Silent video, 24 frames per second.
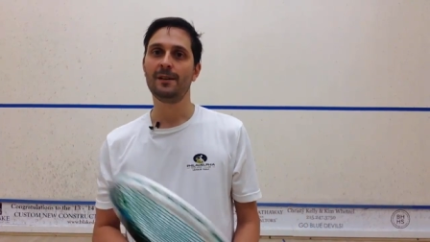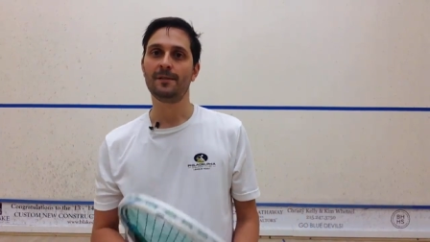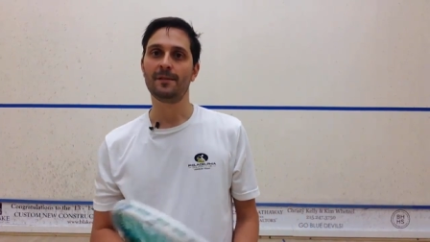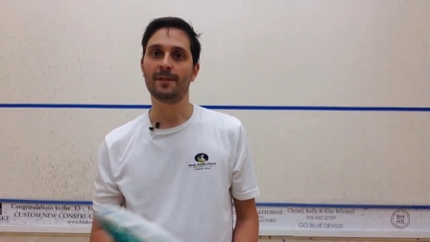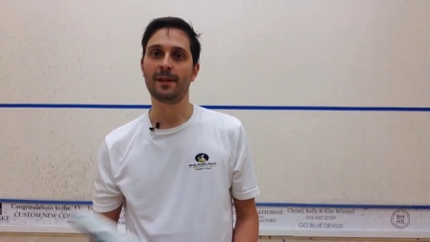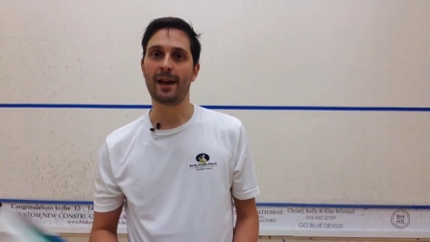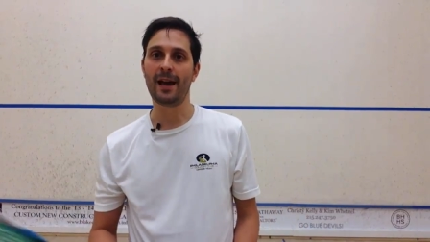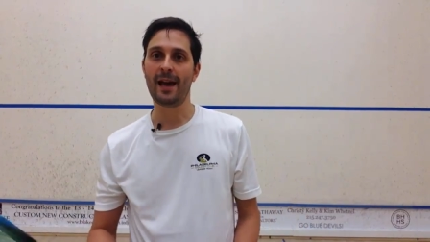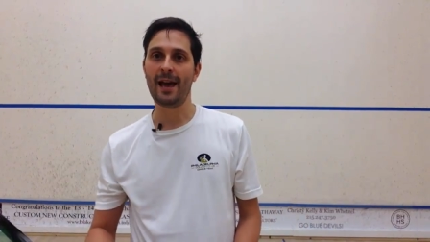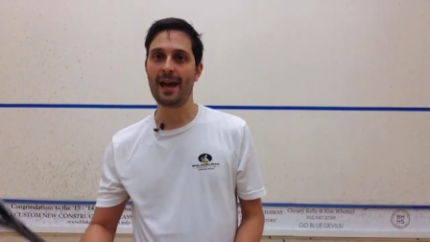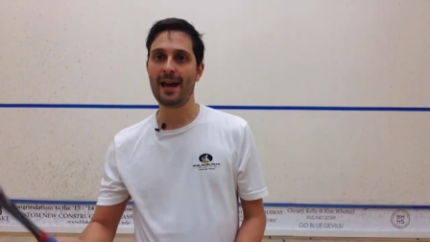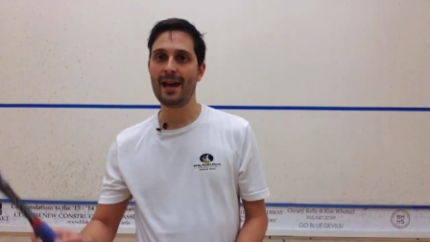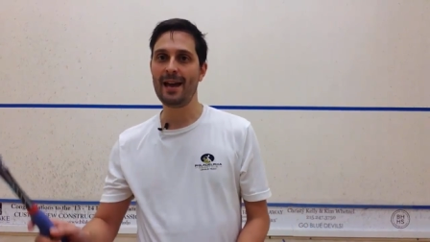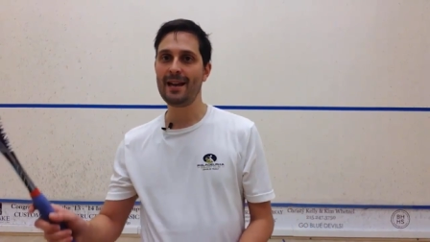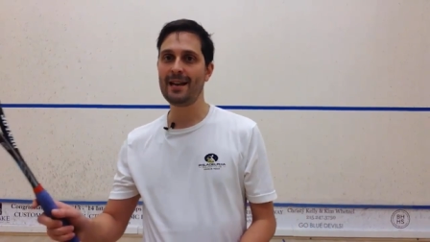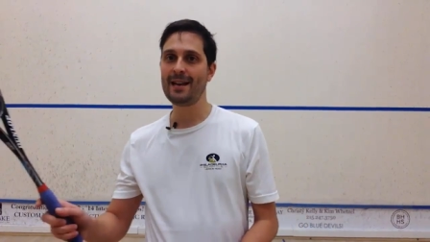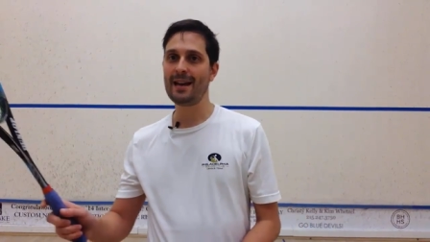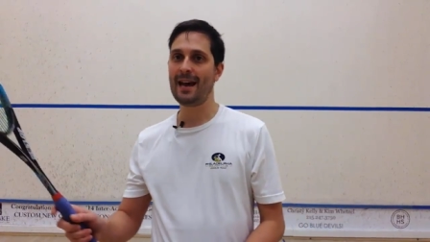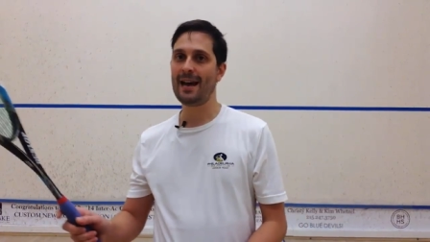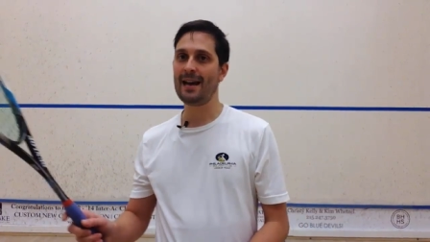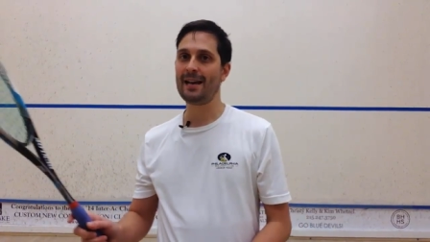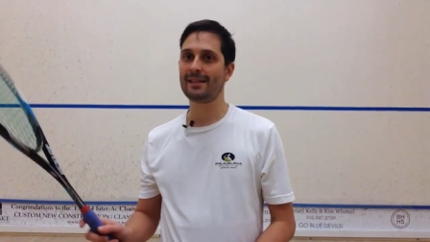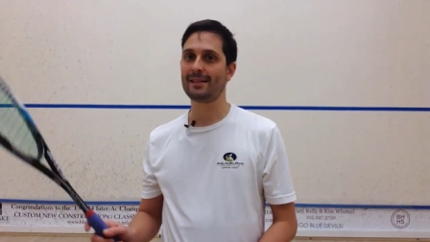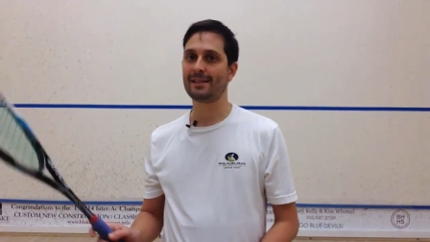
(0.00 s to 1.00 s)
the head
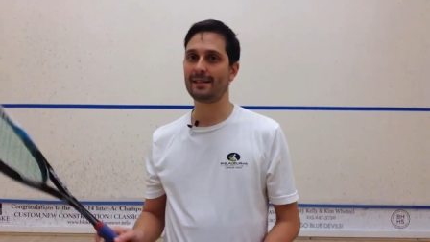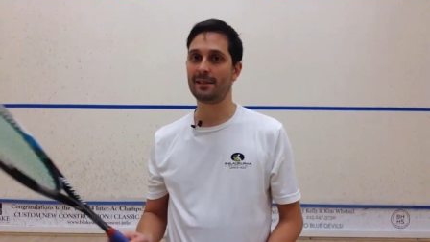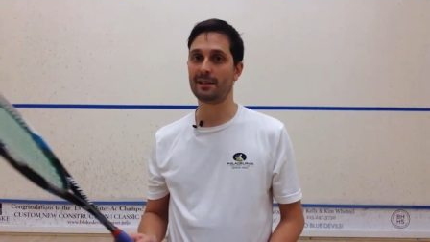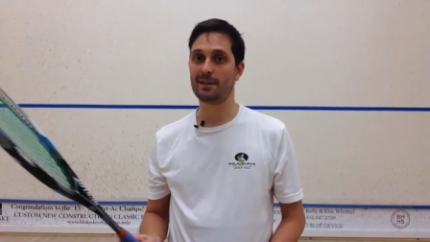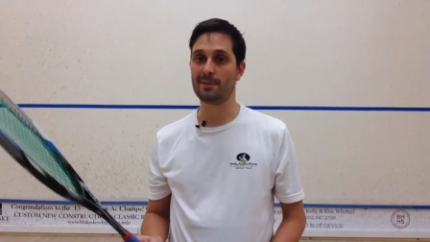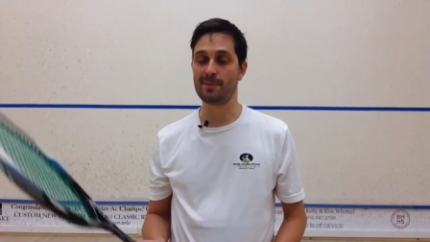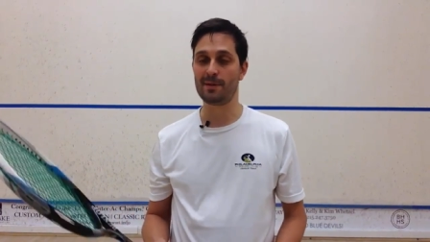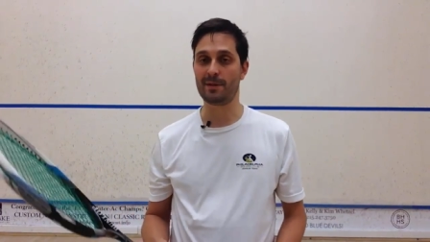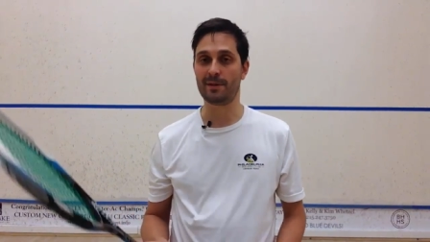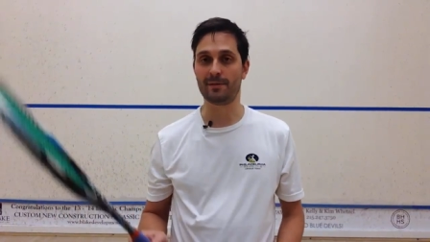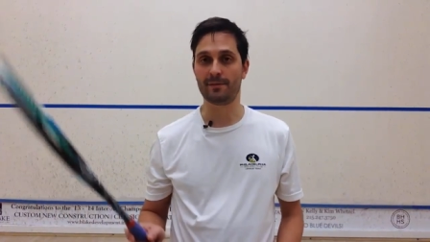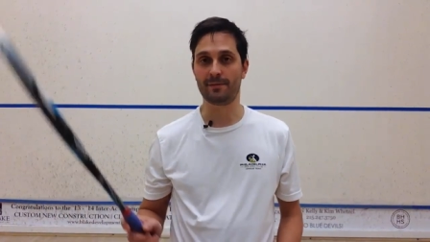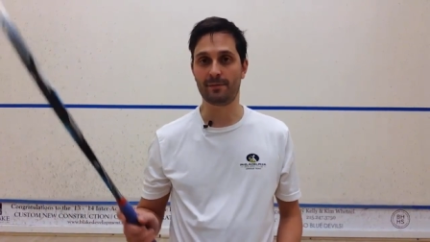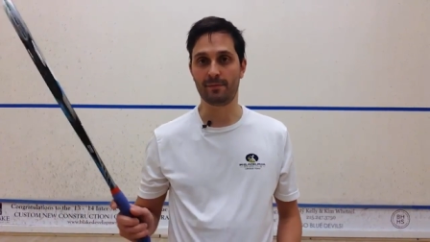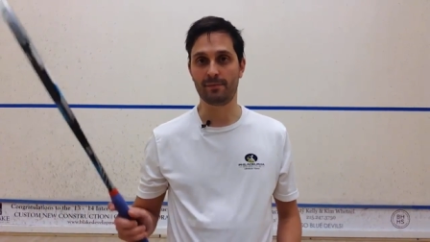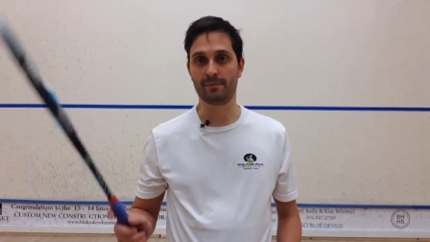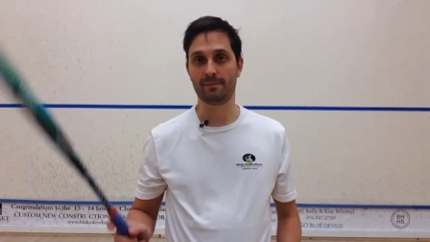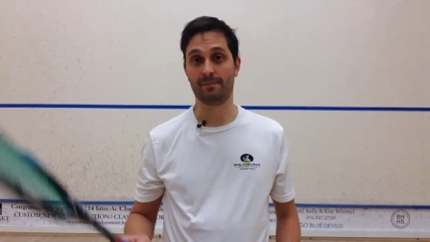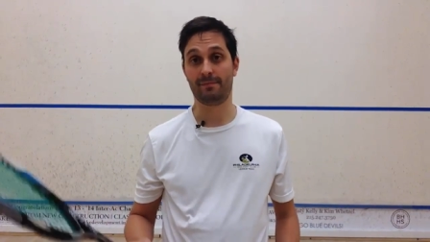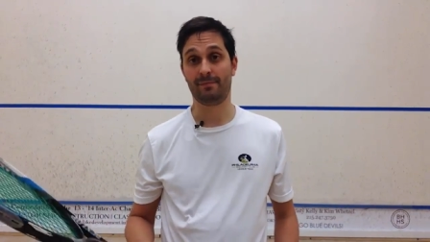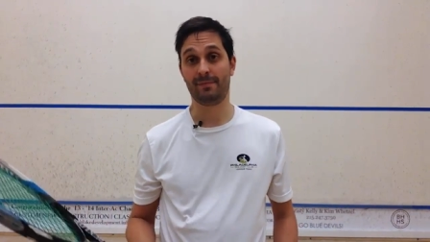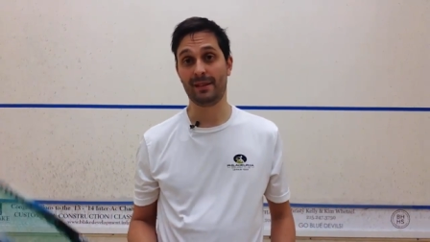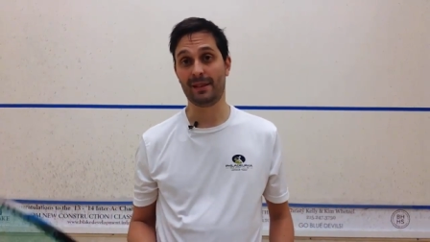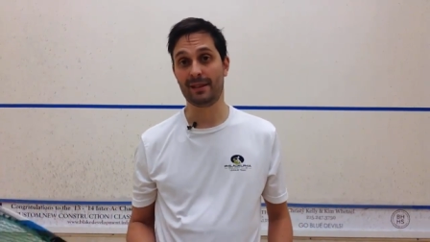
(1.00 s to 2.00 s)
has a little bit of,
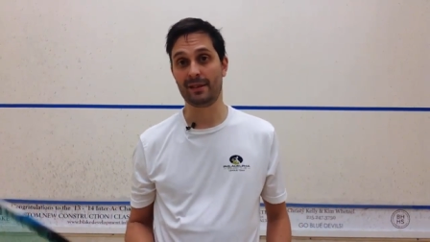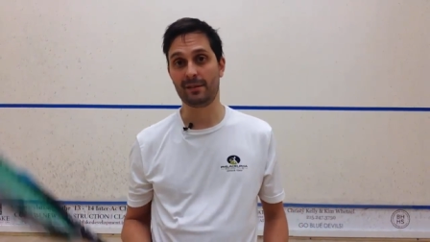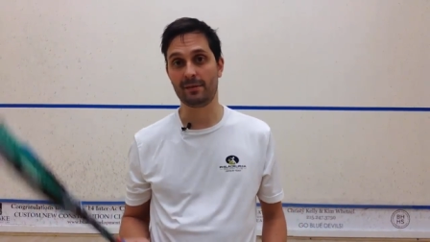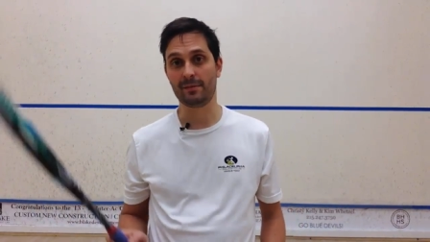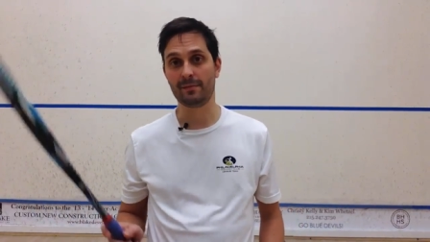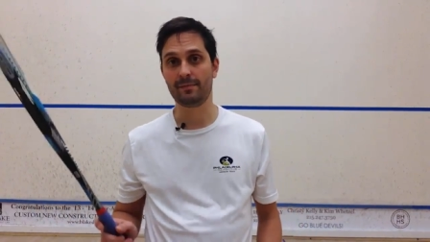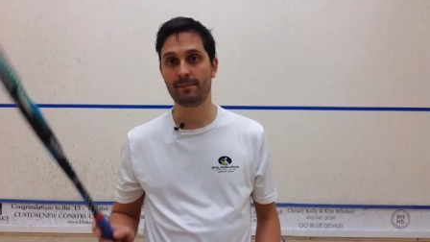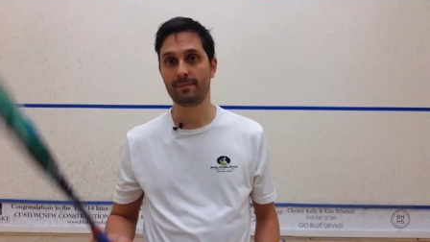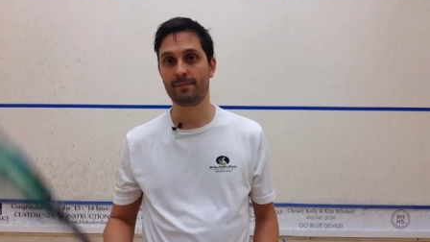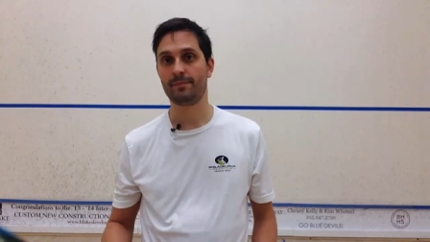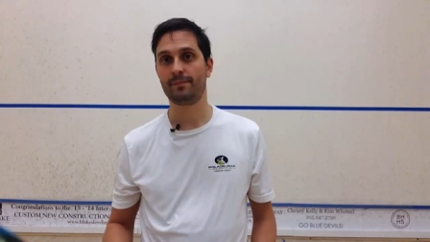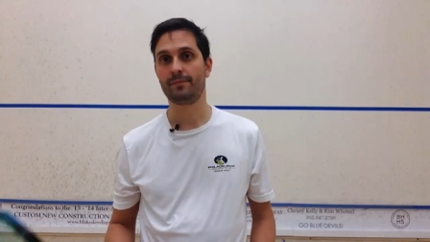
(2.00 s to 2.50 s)
you know,